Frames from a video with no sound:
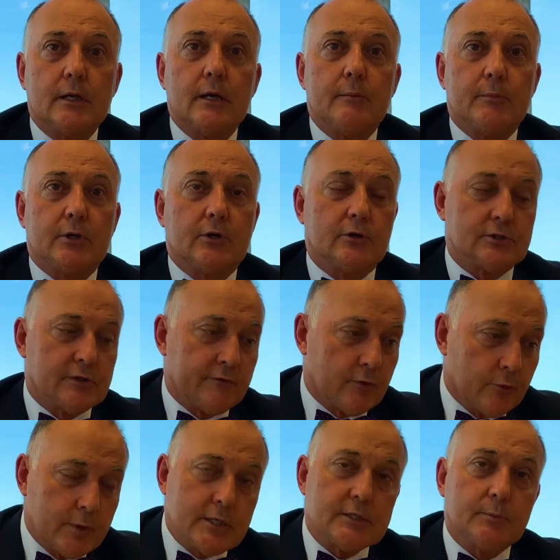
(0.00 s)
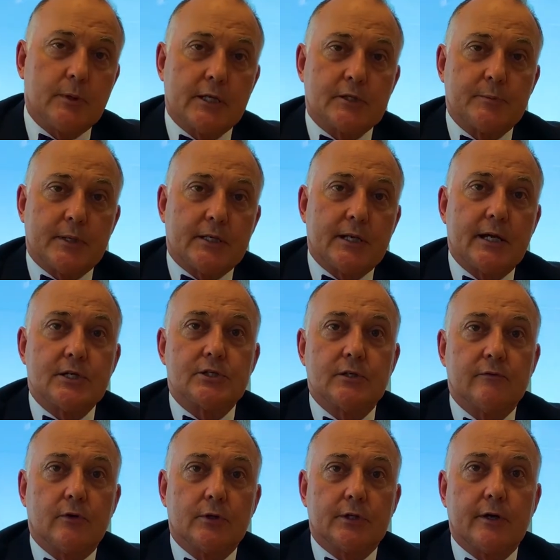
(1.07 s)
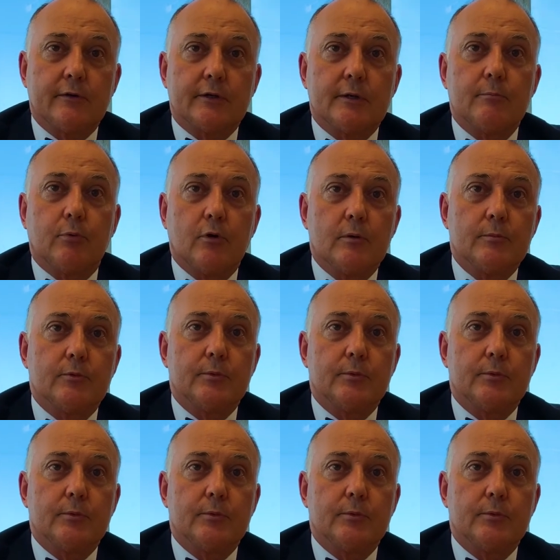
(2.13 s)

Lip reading: because of a reasonable expectation of ongoing employment